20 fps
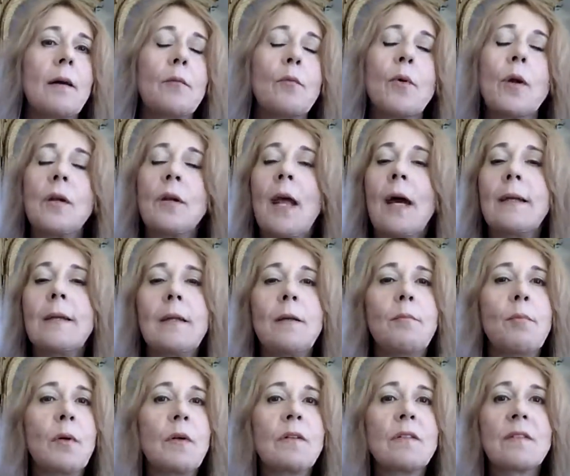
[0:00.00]
We're
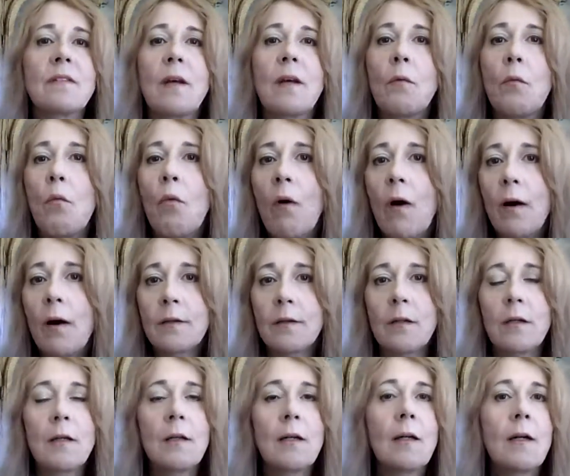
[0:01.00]
90%
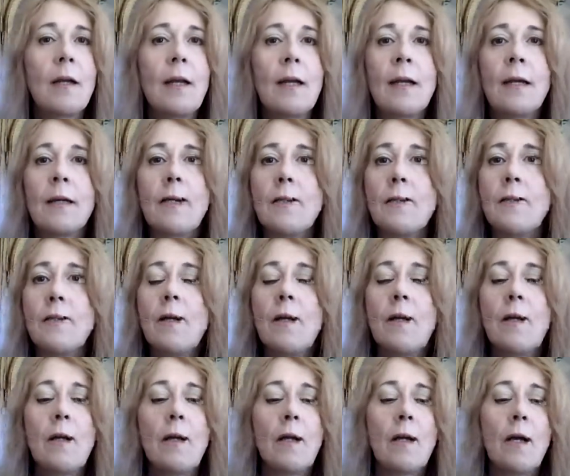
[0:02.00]
water, and
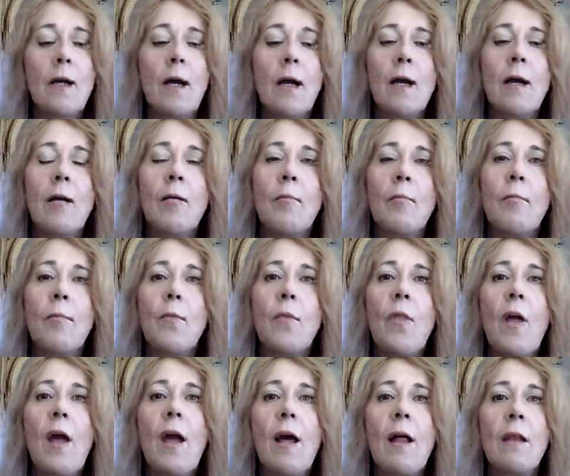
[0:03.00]

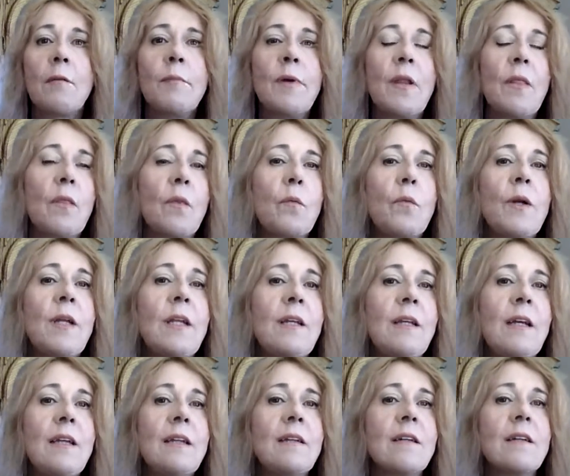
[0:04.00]
the element that we
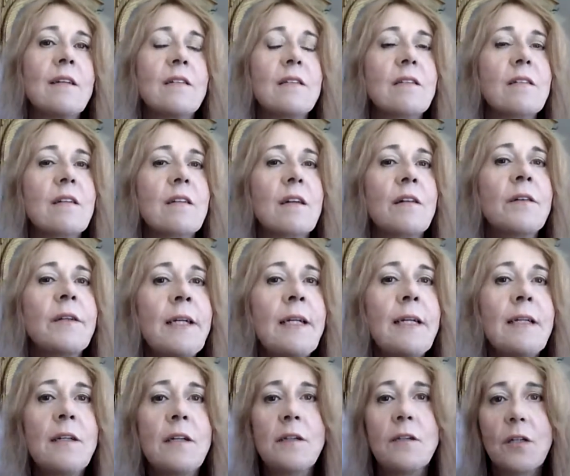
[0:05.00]
need is
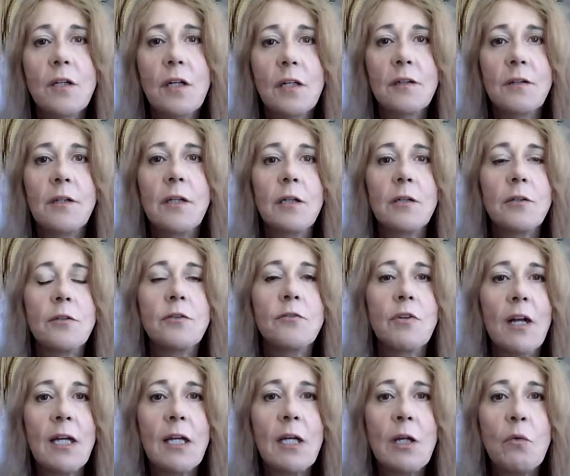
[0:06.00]
clean, clear
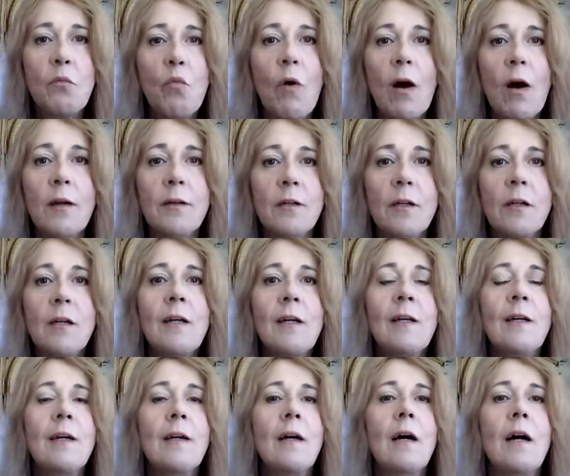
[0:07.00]
drinking water,
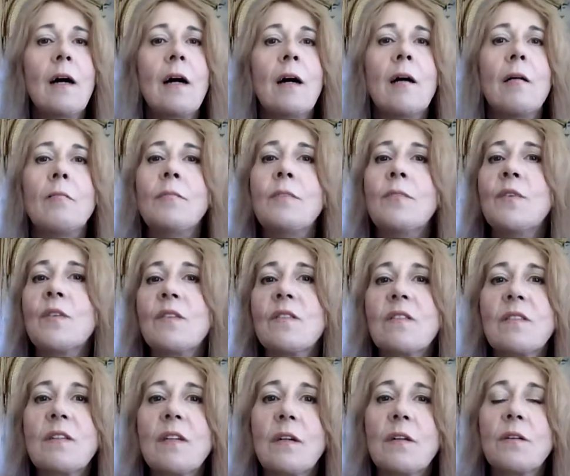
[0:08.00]

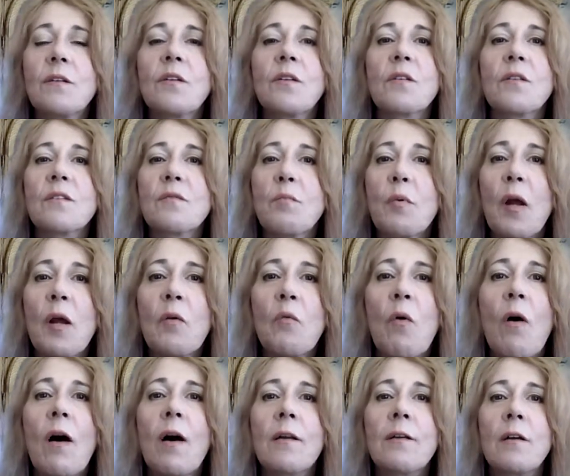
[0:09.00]
distilled or spring
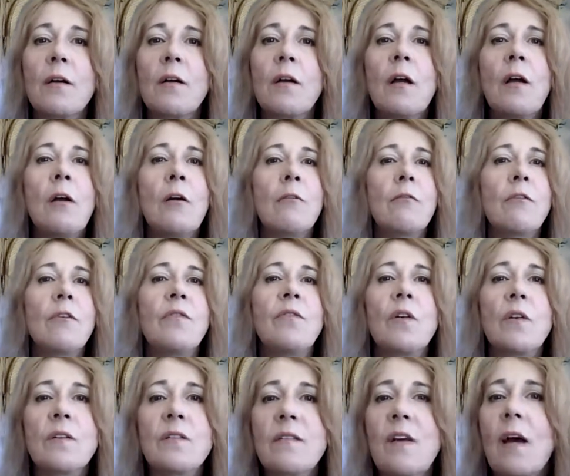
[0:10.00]
water,
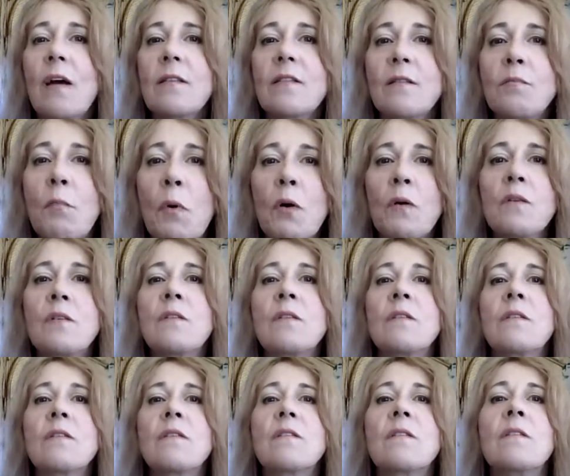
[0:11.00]
reverse
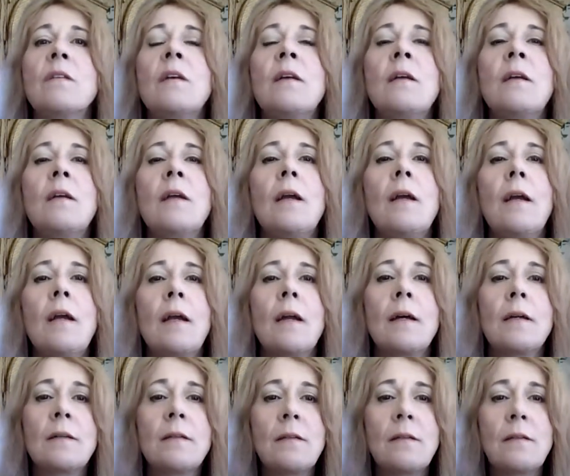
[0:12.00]
osmosis,
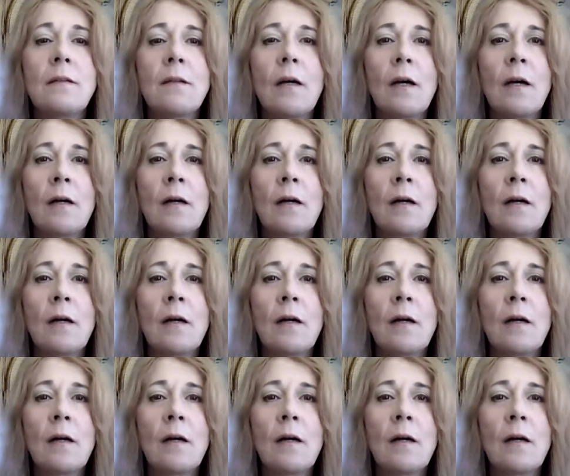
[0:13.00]
and